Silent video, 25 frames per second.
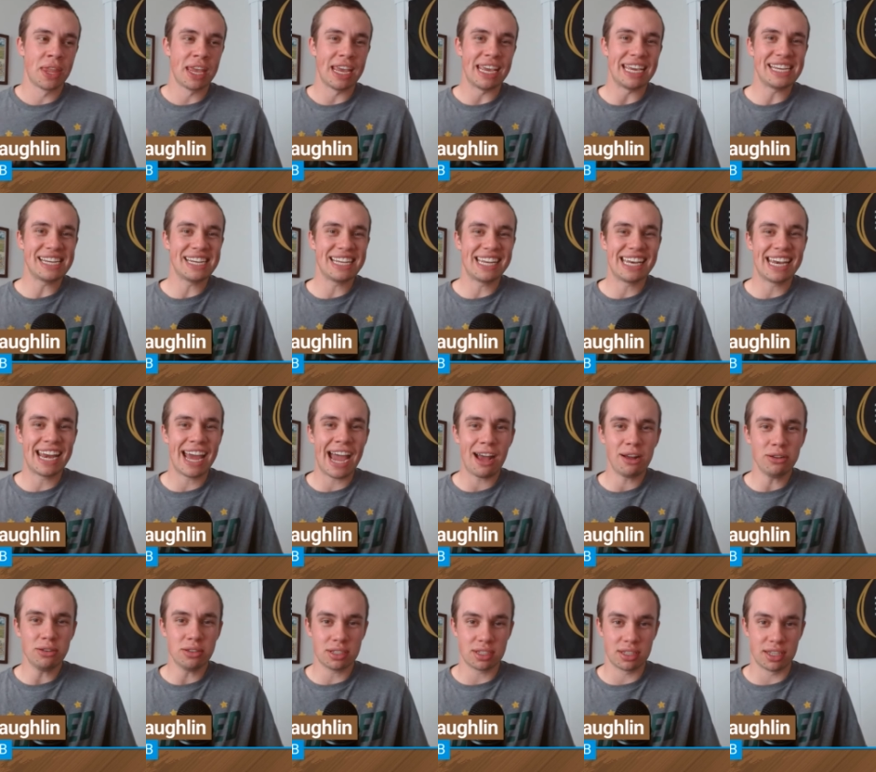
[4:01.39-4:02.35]
He
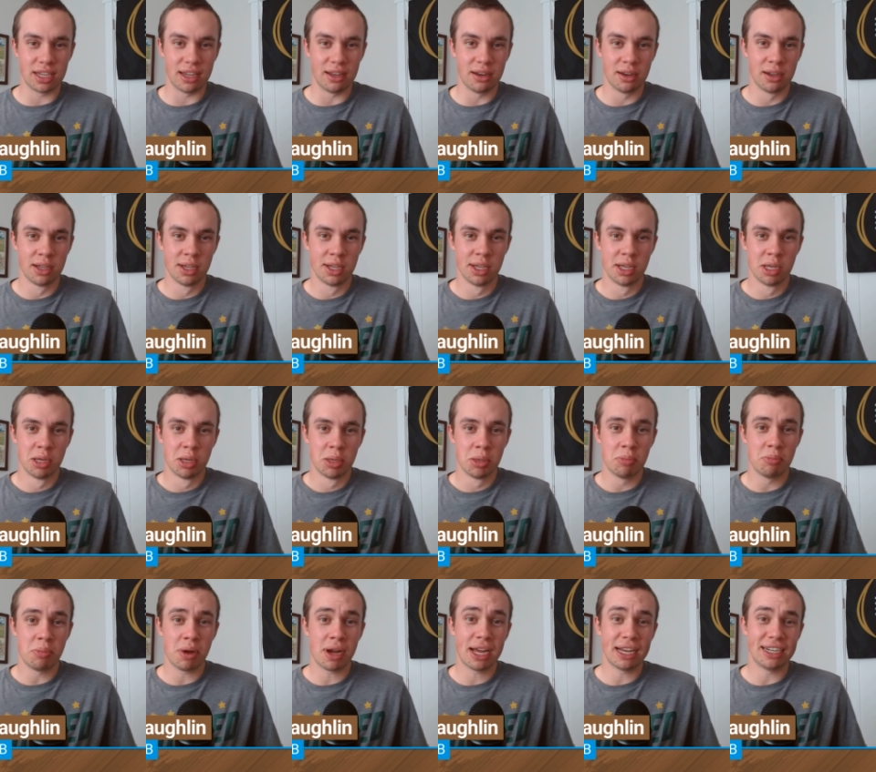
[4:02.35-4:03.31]
announced it
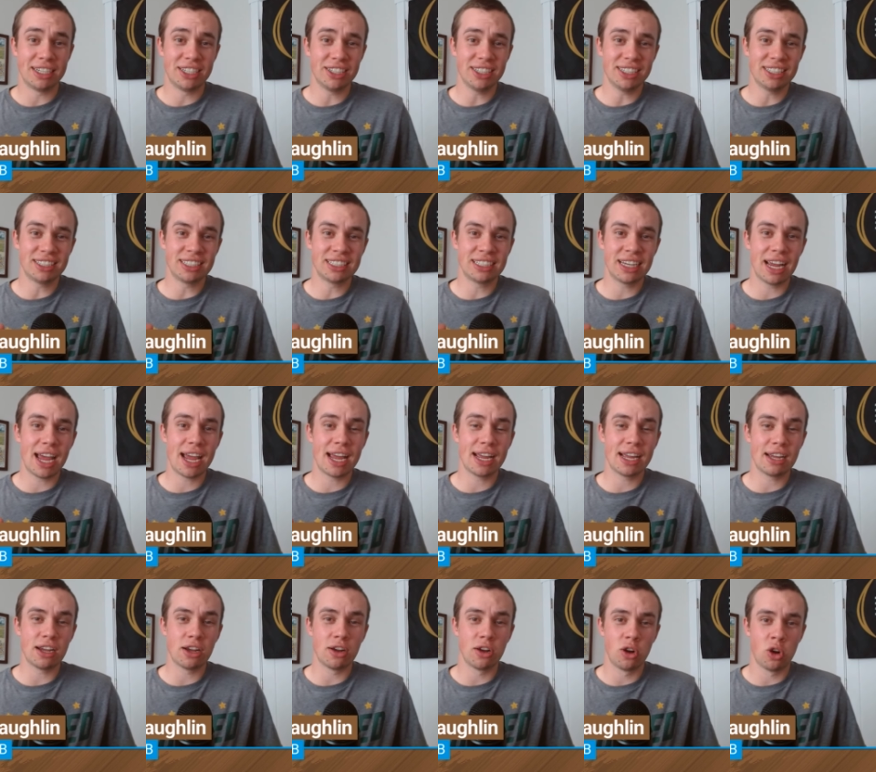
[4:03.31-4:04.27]
by just
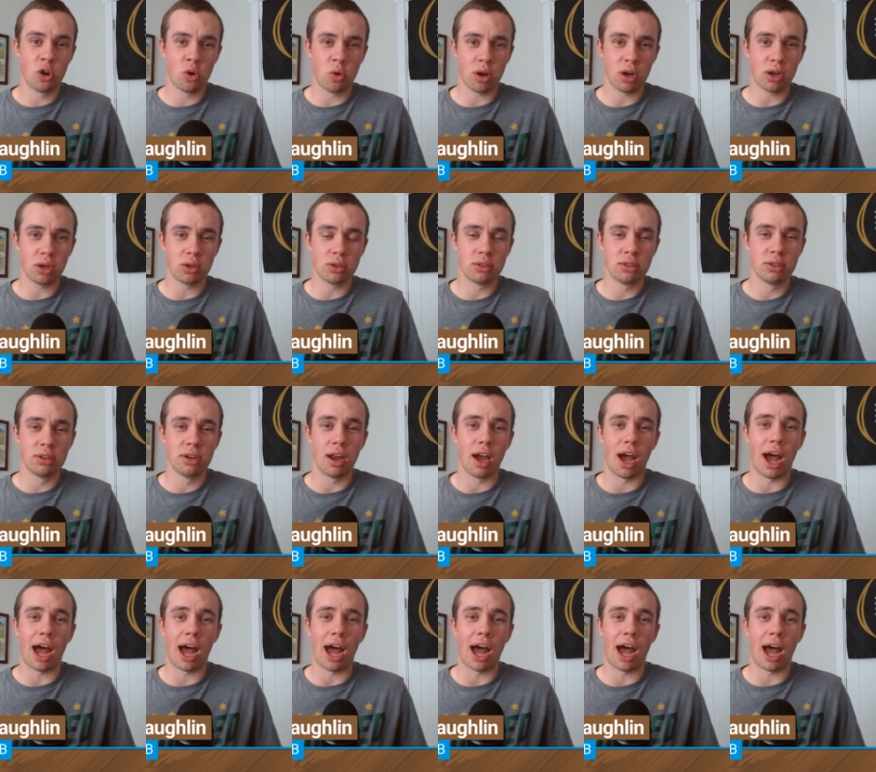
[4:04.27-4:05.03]
saying, quote,